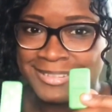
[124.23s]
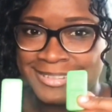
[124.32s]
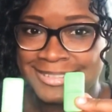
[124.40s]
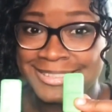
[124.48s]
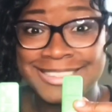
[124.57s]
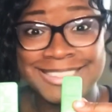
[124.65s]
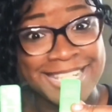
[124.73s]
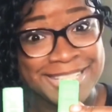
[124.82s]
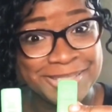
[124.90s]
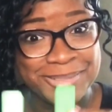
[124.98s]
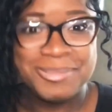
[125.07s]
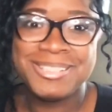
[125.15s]
stay
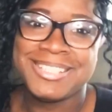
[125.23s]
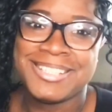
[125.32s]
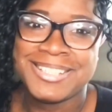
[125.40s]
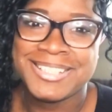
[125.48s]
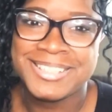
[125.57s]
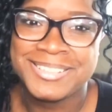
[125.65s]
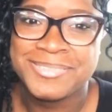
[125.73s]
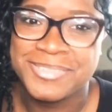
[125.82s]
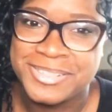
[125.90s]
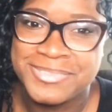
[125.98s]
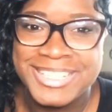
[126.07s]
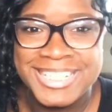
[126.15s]
tuned for the
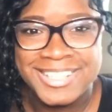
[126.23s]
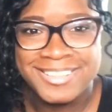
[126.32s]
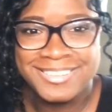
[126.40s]
video.